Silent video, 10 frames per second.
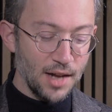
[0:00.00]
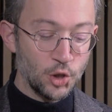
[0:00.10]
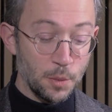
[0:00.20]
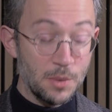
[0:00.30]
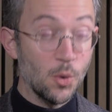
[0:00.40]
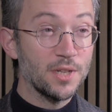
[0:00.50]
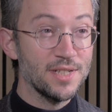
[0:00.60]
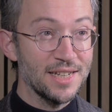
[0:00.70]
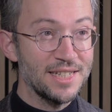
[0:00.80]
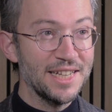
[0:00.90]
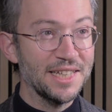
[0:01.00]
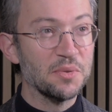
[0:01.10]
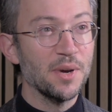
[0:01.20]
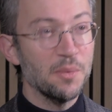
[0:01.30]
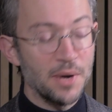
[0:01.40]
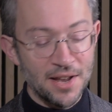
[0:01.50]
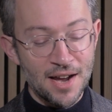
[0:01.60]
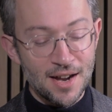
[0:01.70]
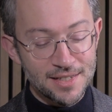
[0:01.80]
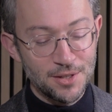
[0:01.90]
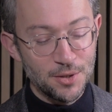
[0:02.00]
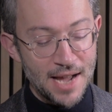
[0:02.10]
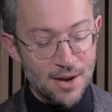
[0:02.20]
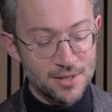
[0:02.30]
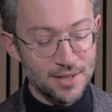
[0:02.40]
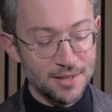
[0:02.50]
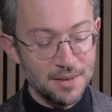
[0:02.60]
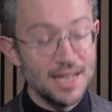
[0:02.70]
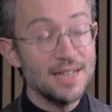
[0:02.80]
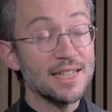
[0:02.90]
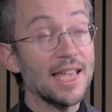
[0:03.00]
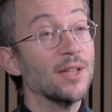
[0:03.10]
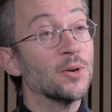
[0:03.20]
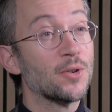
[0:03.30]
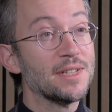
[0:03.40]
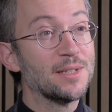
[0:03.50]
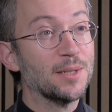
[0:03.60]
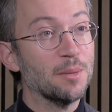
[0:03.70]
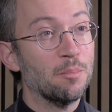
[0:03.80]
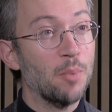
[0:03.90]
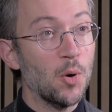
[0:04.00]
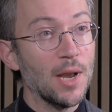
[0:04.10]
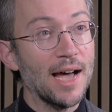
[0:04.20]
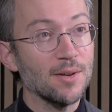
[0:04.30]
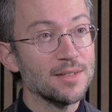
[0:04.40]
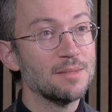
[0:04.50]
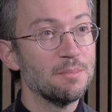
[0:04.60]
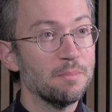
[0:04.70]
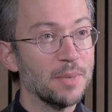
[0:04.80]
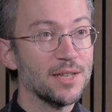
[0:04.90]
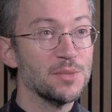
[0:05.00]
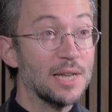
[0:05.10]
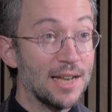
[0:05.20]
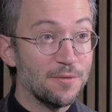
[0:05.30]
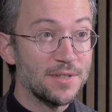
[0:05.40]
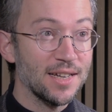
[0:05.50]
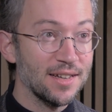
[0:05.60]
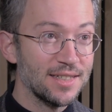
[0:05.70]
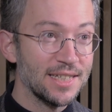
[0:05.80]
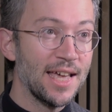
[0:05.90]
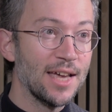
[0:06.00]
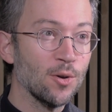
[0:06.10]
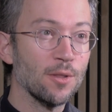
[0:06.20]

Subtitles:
Choppy waters indeed. We're going to ask you now to get your crystal ball out, because we'd love to get your